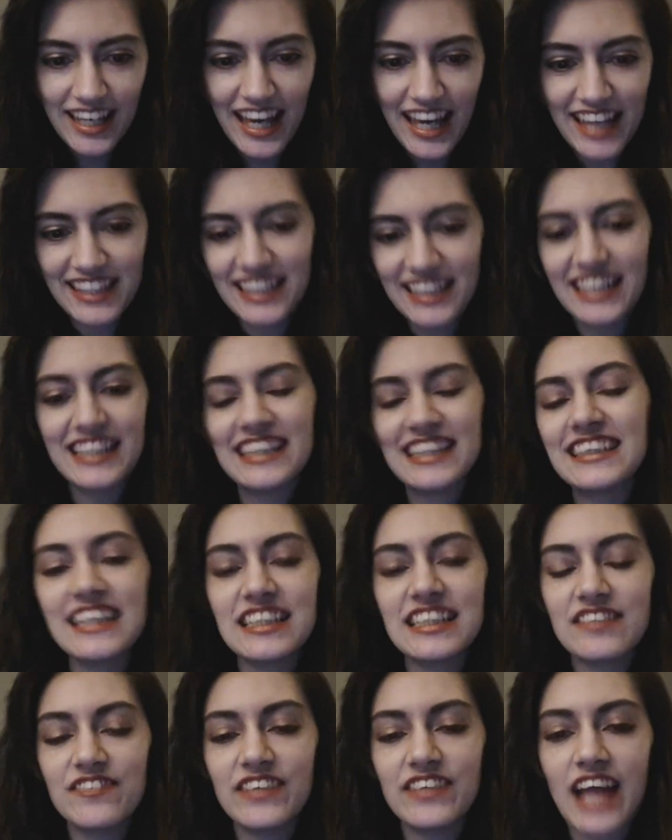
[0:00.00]
And then in the
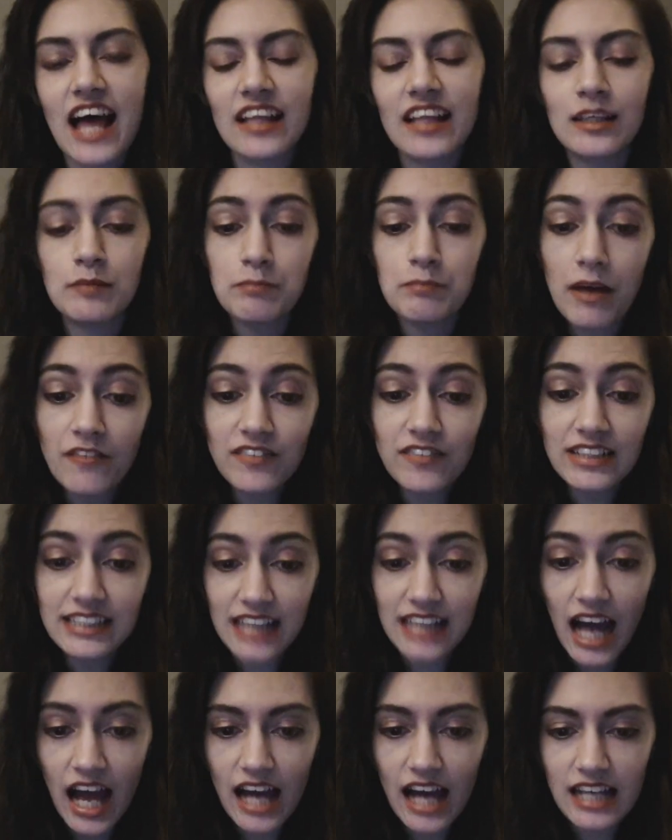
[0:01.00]
season finale, Buffy
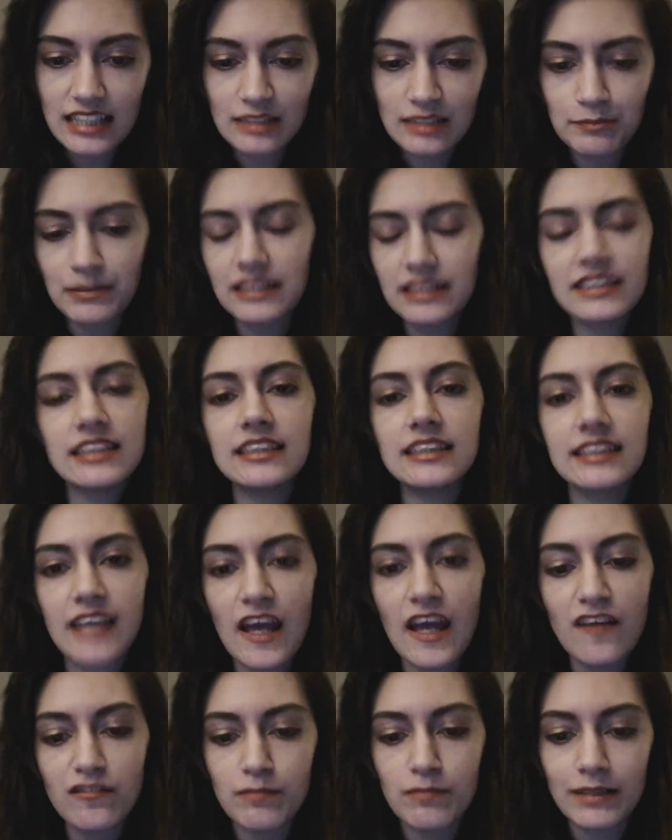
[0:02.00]
dies but is then
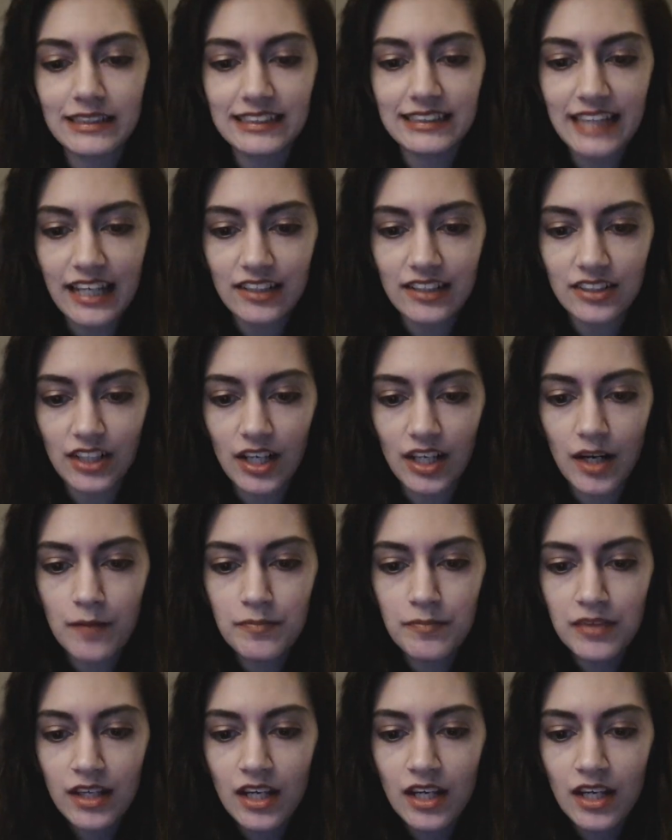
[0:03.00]
saved by Xander.